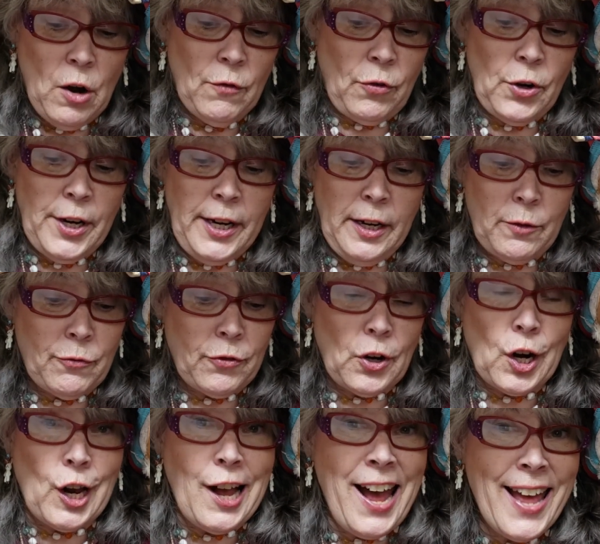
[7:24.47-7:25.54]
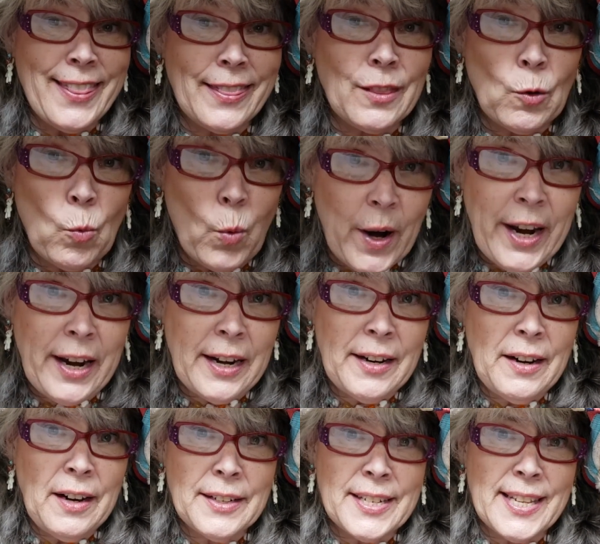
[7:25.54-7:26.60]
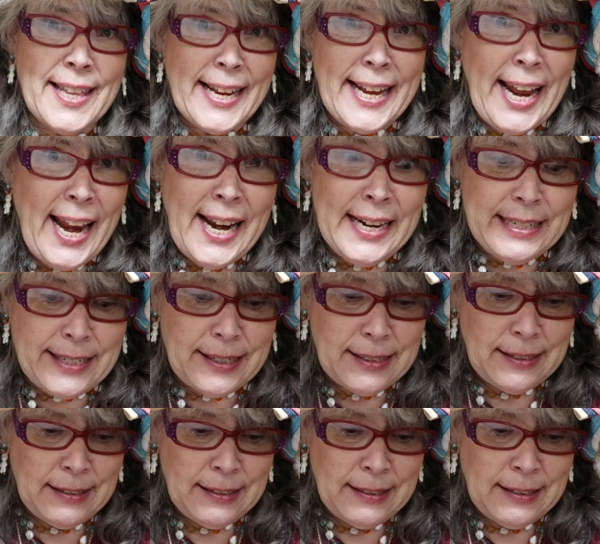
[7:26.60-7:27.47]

for he had forgotten the way to the gate.